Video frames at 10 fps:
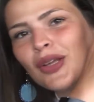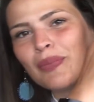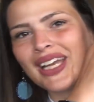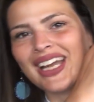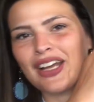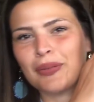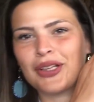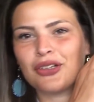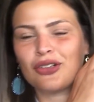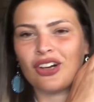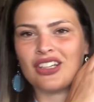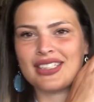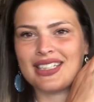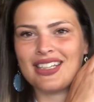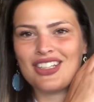by Caterpillar Cross
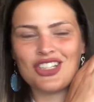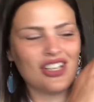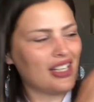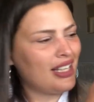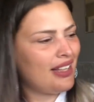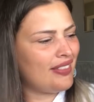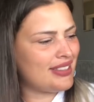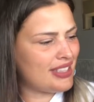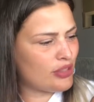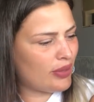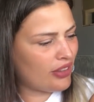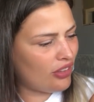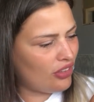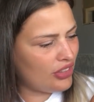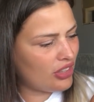Stitch. This is with
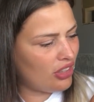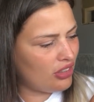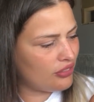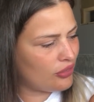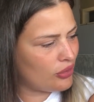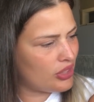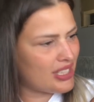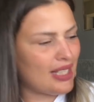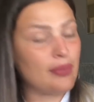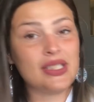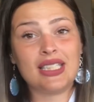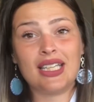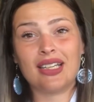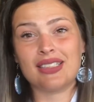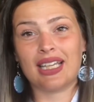all the called for DMC
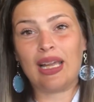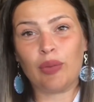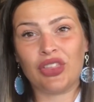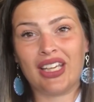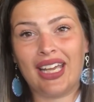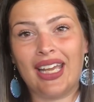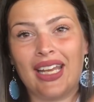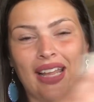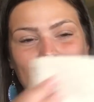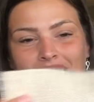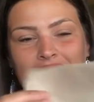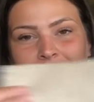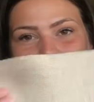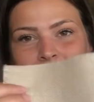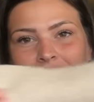because it came with the kit, and this is
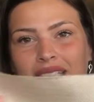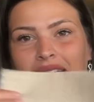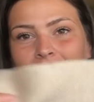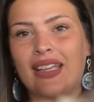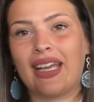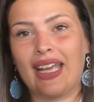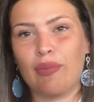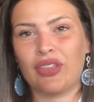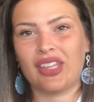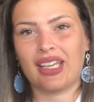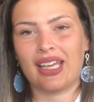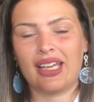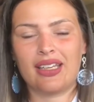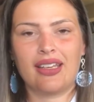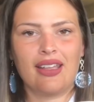the linen that came with the
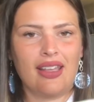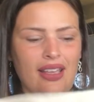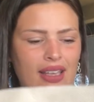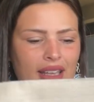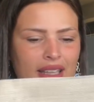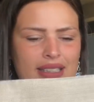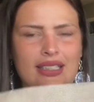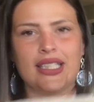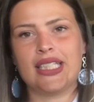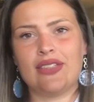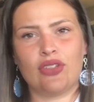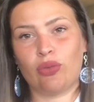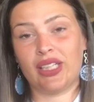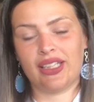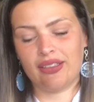kit. It's an even
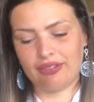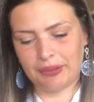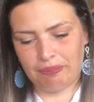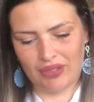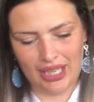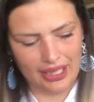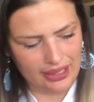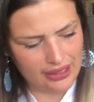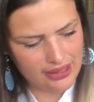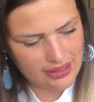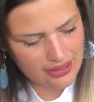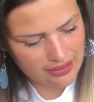weave, and